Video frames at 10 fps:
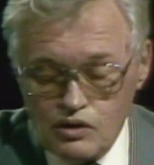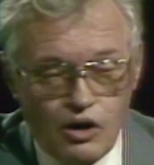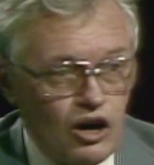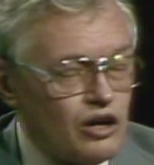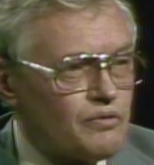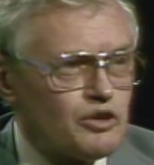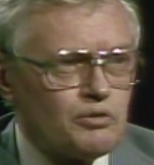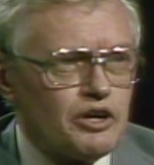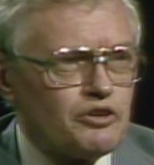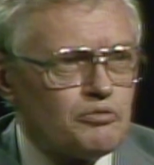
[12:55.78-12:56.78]
All of their
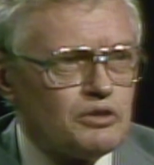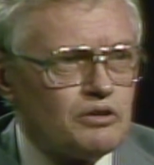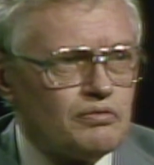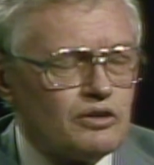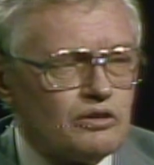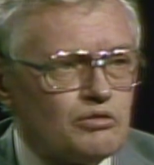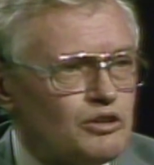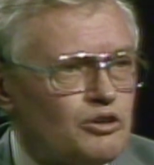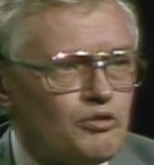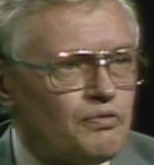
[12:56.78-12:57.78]
rates have been inverted with
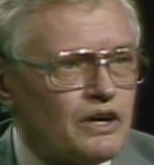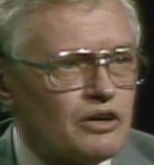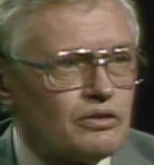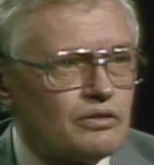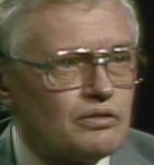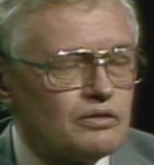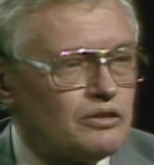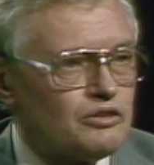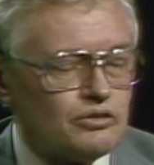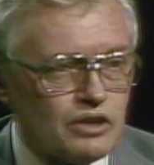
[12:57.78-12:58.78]
no fuss.
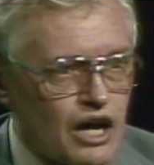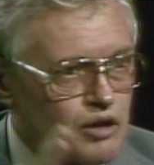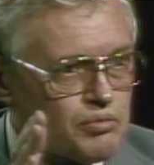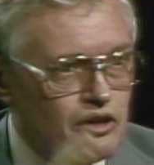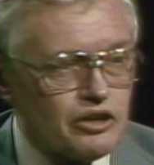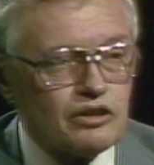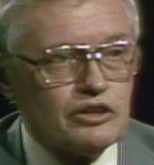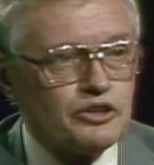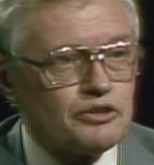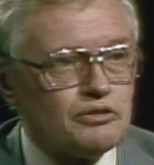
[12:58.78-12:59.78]
This is not a political
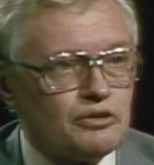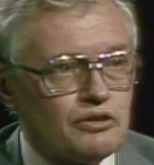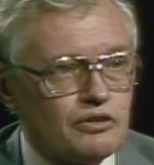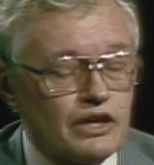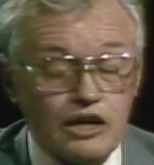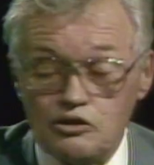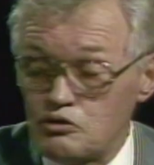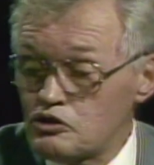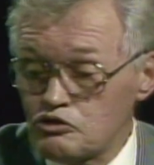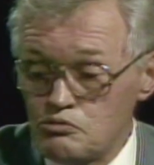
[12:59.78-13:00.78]
issue in northern Idaho.
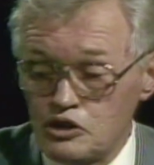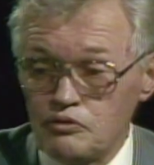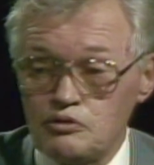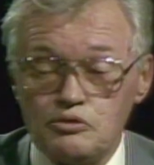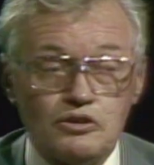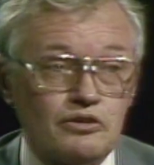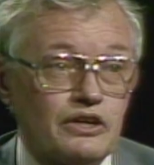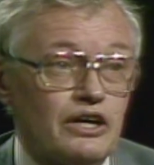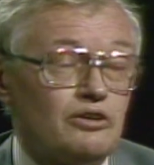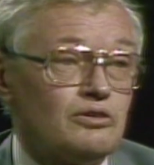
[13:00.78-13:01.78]
There's nobody from northern
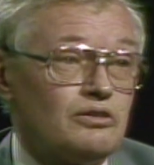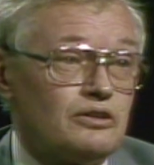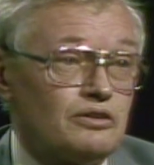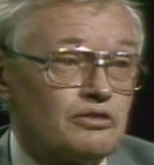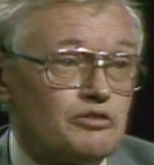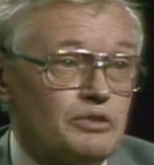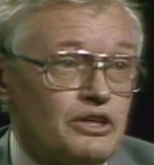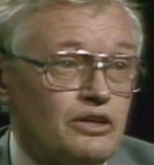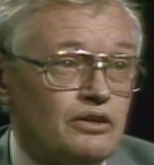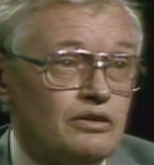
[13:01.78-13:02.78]
Idaho on this committee.